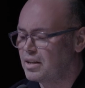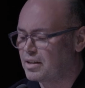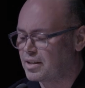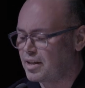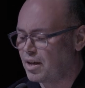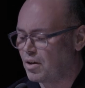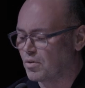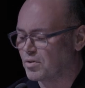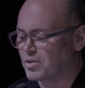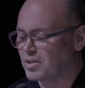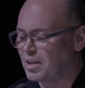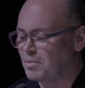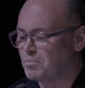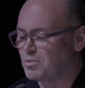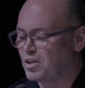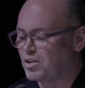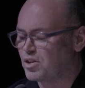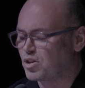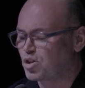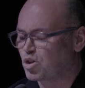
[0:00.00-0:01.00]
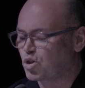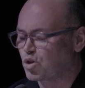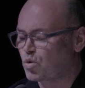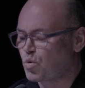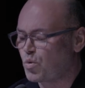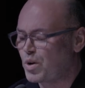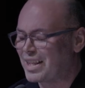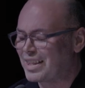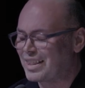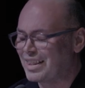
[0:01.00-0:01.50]
tells him to
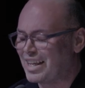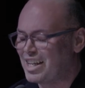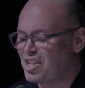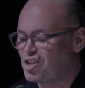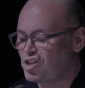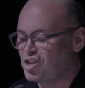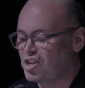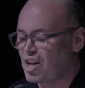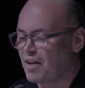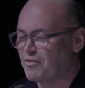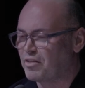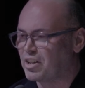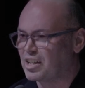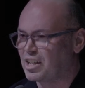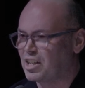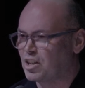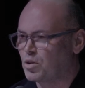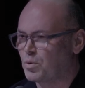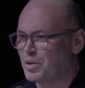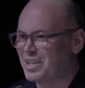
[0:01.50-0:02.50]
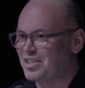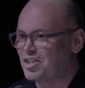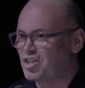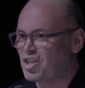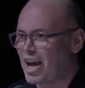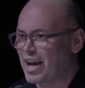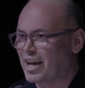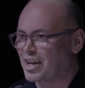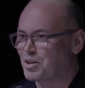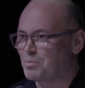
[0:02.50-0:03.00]
discreetly shove it into his
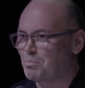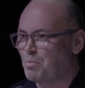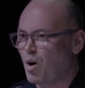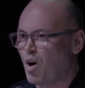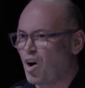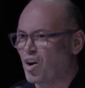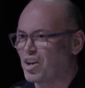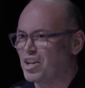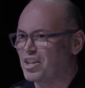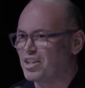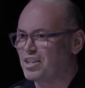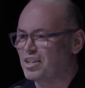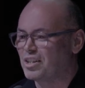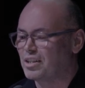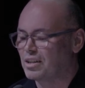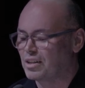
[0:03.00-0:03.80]
jacket pocket.